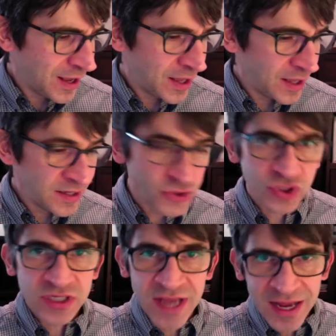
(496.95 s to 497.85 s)

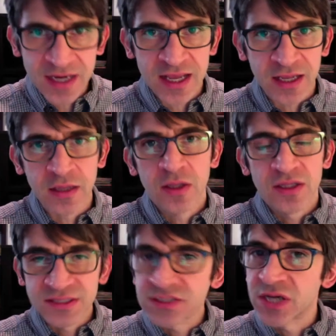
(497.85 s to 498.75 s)
interested in editing.
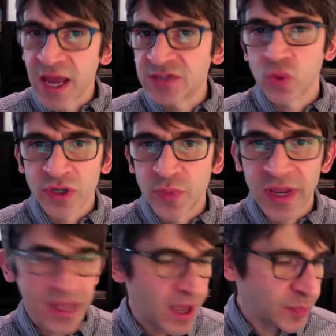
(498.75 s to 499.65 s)
This is a nice one to
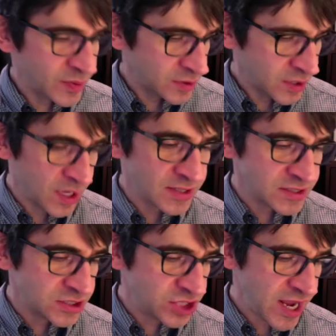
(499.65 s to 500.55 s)
pick up. Cut to
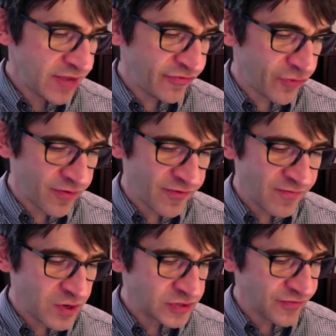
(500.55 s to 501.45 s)
the Chase: 45
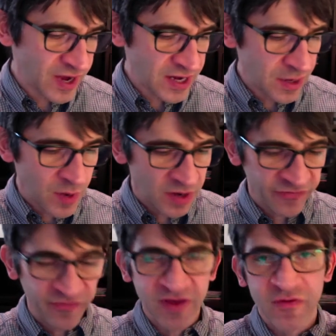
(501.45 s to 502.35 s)
Years of Editing
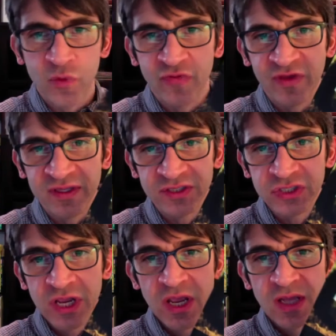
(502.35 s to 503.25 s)
America's Favorite Movies.
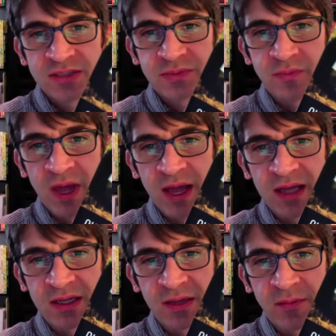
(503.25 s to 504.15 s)

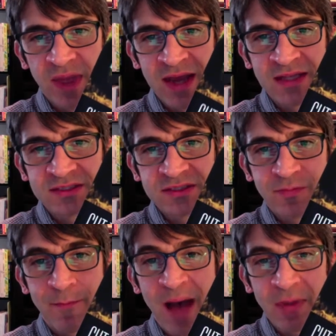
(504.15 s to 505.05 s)
And it's
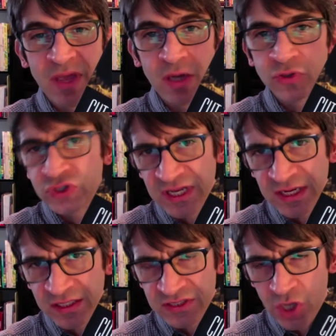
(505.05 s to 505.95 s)
Bobby
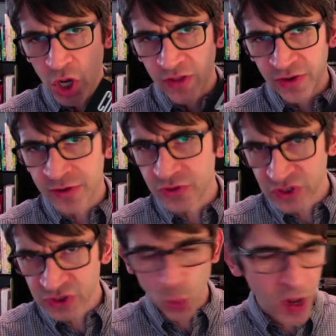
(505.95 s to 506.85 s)
Osteen is the author, who's
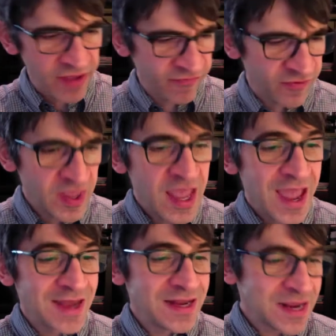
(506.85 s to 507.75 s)
his wife.
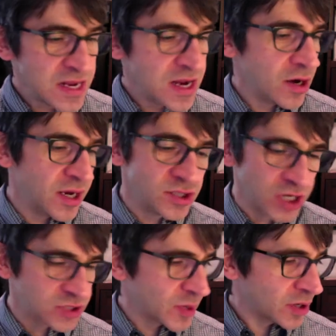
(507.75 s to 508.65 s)
And in here, he
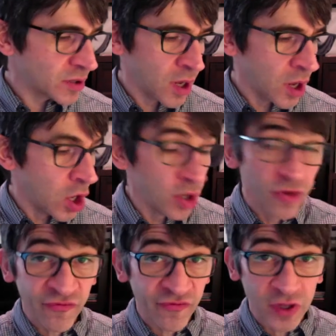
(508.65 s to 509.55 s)
talks about all
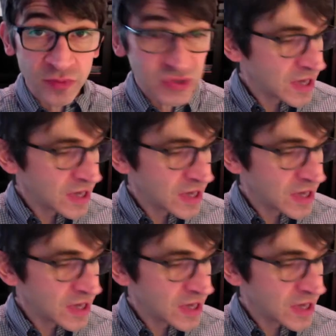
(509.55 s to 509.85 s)
those films,